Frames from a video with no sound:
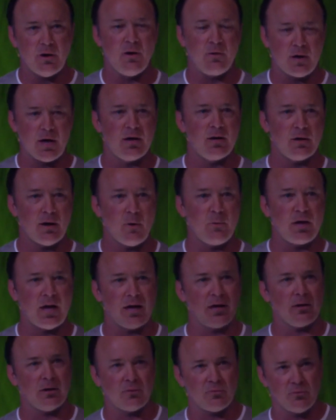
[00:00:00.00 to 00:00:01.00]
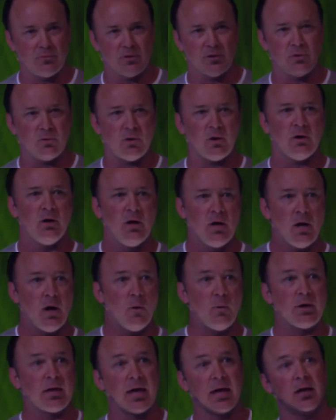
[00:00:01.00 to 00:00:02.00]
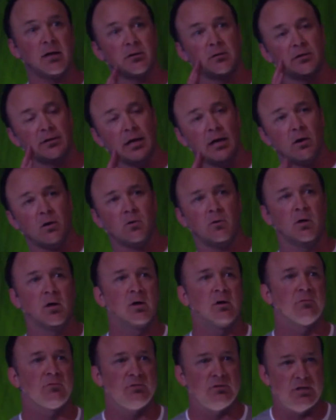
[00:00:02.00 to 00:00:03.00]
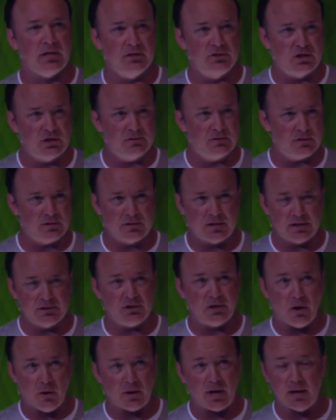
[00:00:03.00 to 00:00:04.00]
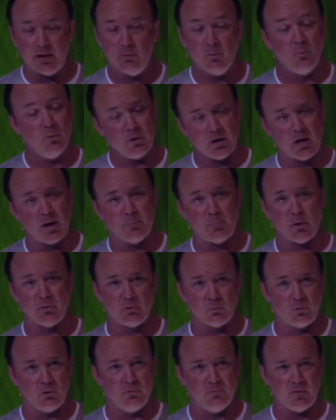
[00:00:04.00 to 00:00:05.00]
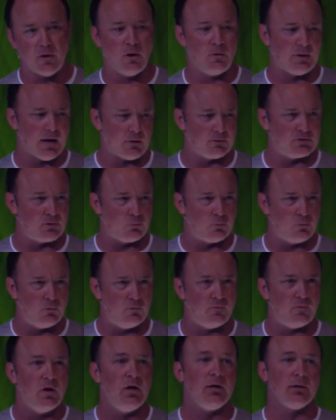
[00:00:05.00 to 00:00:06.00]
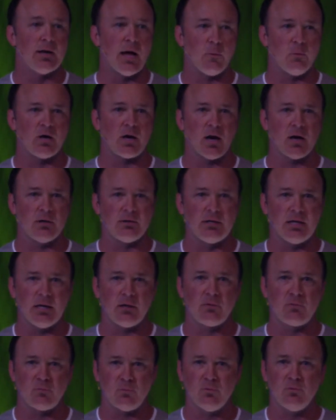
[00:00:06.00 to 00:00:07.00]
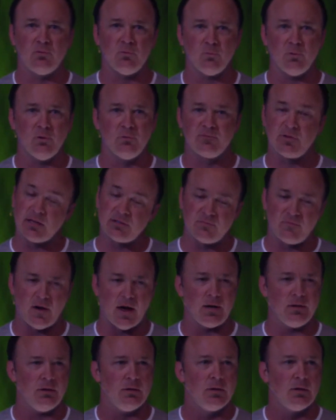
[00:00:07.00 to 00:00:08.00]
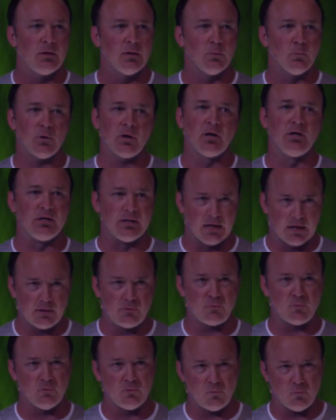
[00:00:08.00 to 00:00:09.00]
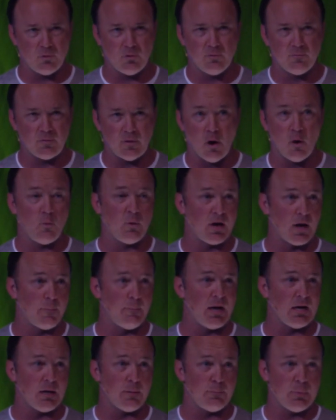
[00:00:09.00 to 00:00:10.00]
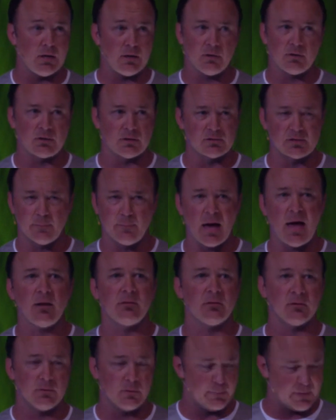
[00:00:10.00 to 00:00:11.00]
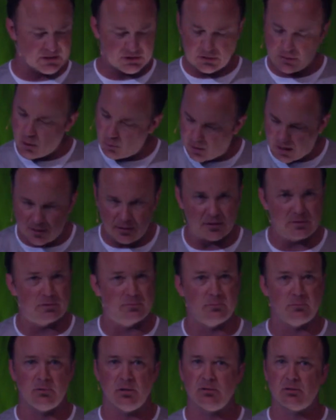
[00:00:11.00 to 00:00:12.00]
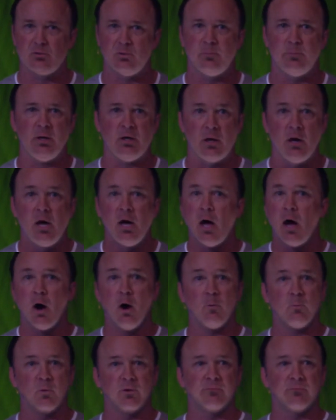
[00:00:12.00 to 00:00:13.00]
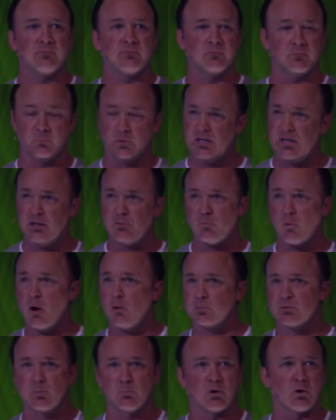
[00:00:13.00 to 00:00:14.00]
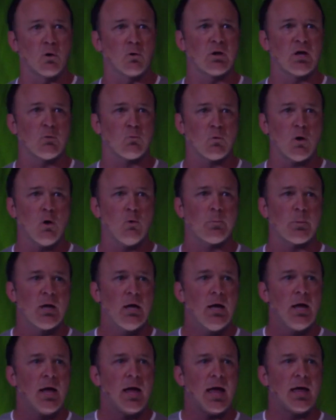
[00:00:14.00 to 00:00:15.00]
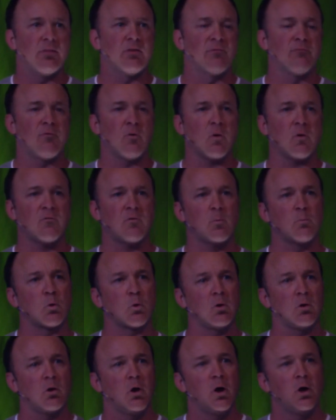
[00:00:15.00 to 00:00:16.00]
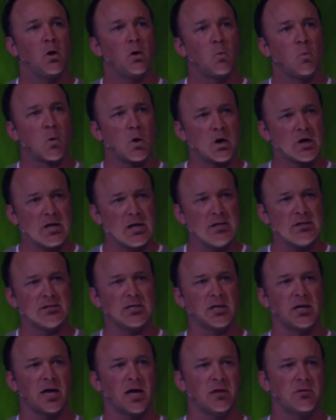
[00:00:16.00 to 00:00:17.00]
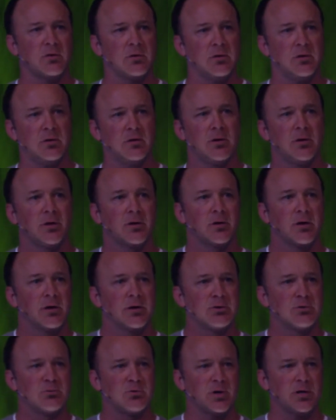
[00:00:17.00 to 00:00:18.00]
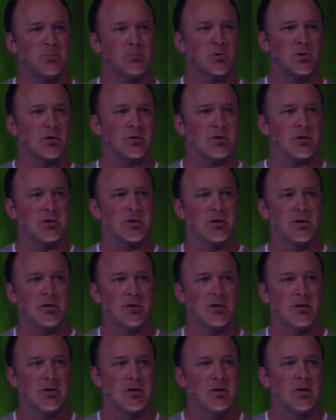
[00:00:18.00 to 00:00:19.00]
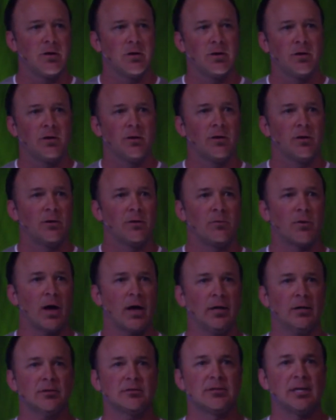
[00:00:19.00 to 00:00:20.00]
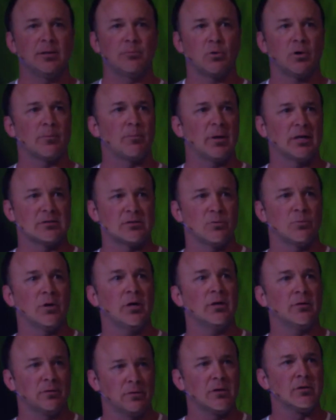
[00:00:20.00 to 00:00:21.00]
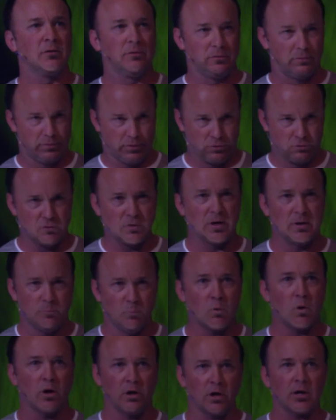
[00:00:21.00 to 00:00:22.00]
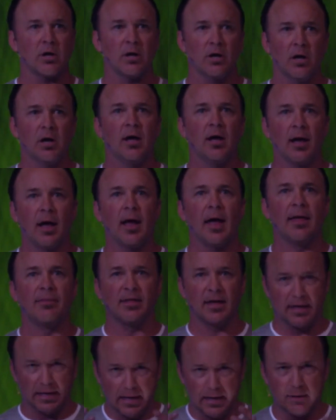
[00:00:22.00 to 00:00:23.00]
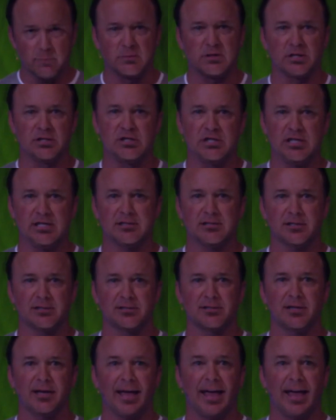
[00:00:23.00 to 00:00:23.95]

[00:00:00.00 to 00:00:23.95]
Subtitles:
Okay. Oh, we can't get through the door? Oh, we can't yell, get Jesus' attention? Okay, we'll get up on the roof. Oh, now it's a roof. Now we got to dig through the roof. That's fine. We're going to dig through the roof. Oh, we got to make it bigger because the dimension. Okay, let's do it bigger. Oh, we need rope. Someone go get rope. And the four of them were working together and dream work, right? Teamwork makes the what? The dream work. And they get him to Jesus.